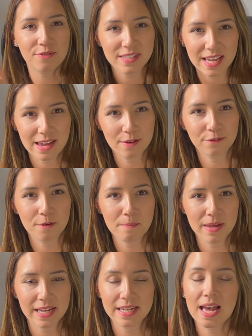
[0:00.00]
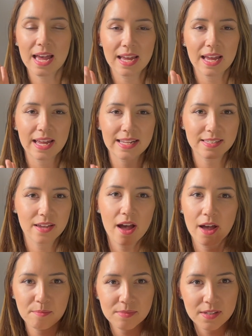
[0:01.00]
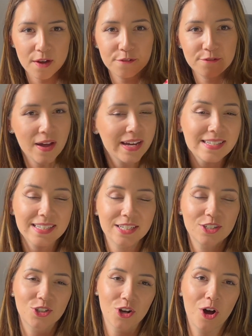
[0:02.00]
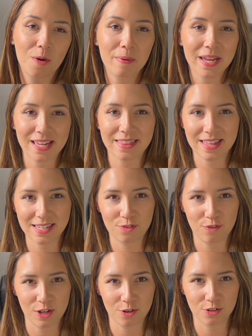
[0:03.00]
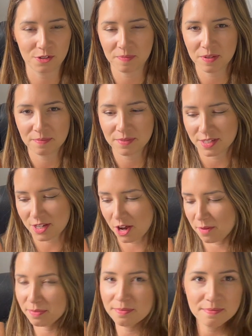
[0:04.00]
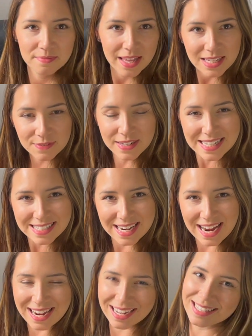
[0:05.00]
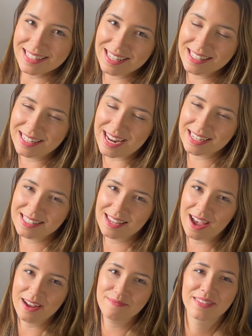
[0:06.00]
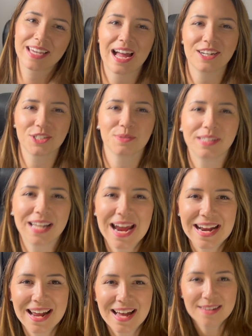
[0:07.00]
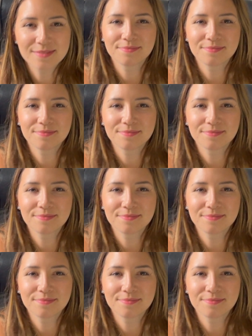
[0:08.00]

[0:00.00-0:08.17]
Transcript: to hear from me in terms of finding a job in this field. So thanks for listening. Until the next time, catch you all later.